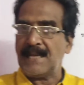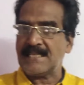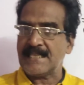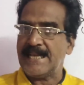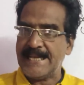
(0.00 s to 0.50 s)

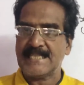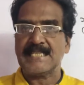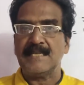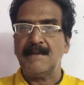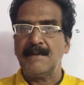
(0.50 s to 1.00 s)
plus
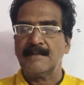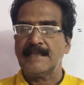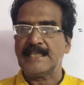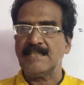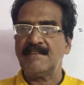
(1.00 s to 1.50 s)
X.
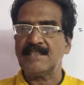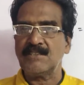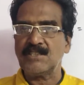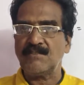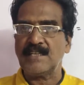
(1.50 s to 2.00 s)

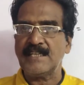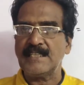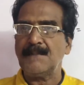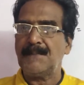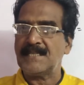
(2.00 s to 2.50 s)

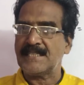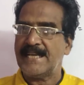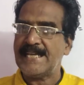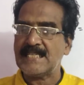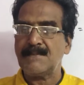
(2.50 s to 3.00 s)
31,100 plus
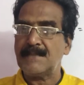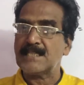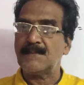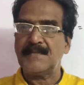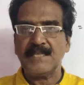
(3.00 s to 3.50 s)
X
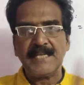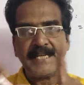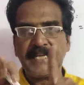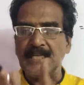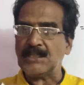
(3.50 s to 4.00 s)
must be
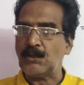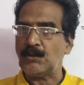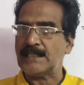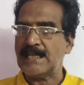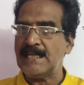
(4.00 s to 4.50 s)
the
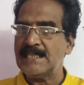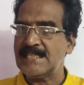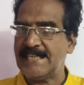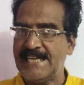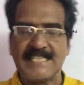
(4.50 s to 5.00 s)
total
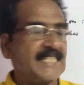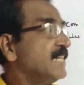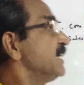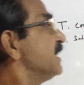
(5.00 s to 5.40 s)
sales.